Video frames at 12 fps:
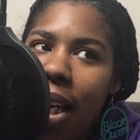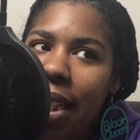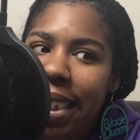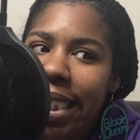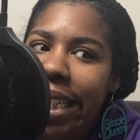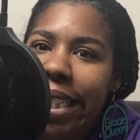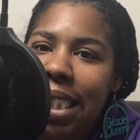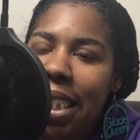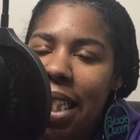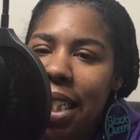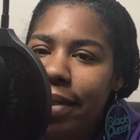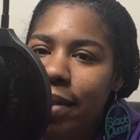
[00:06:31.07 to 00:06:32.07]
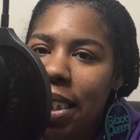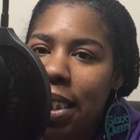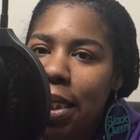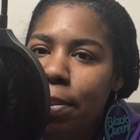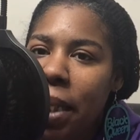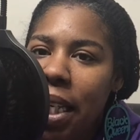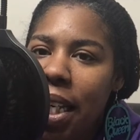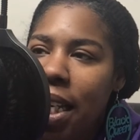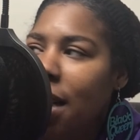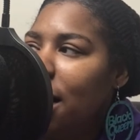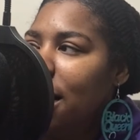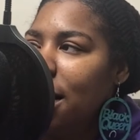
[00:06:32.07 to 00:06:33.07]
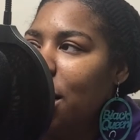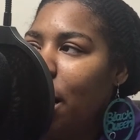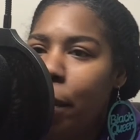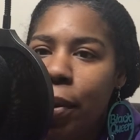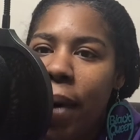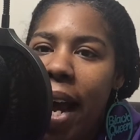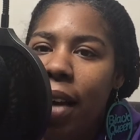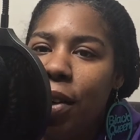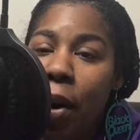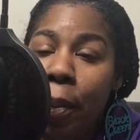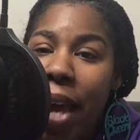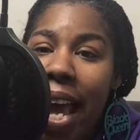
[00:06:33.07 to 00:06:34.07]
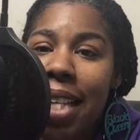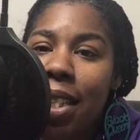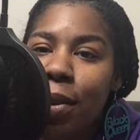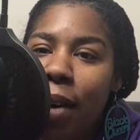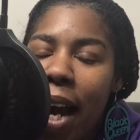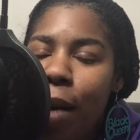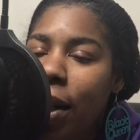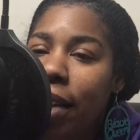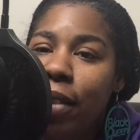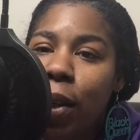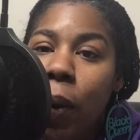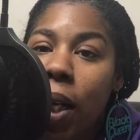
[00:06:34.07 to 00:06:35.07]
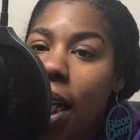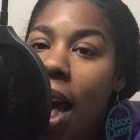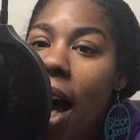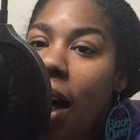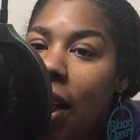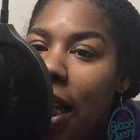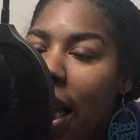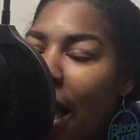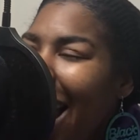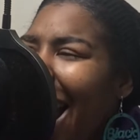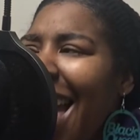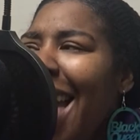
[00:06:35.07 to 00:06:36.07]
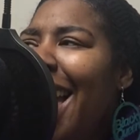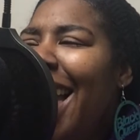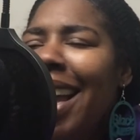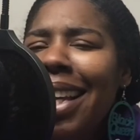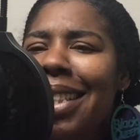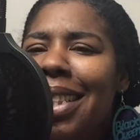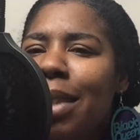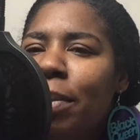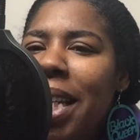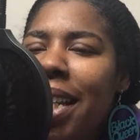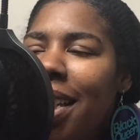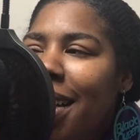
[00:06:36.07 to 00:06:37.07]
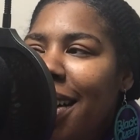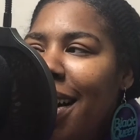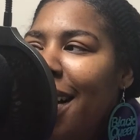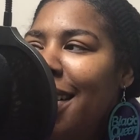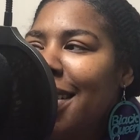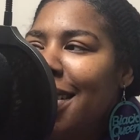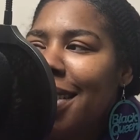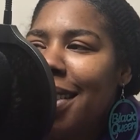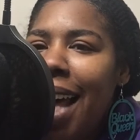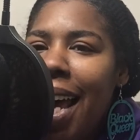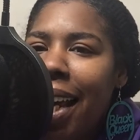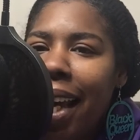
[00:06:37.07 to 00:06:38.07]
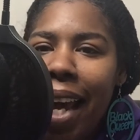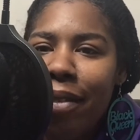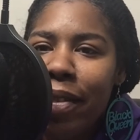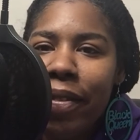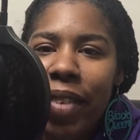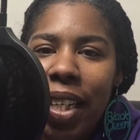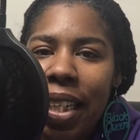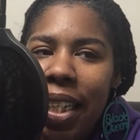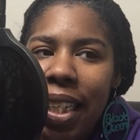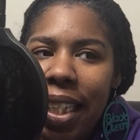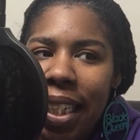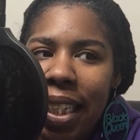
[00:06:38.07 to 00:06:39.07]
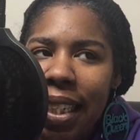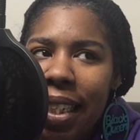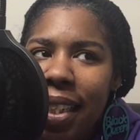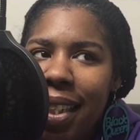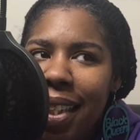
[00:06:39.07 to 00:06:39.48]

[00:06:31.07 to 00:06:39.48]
a tendency of just being a jump around or a pass around, whatever you want to call it. It just means your girl just like having fun.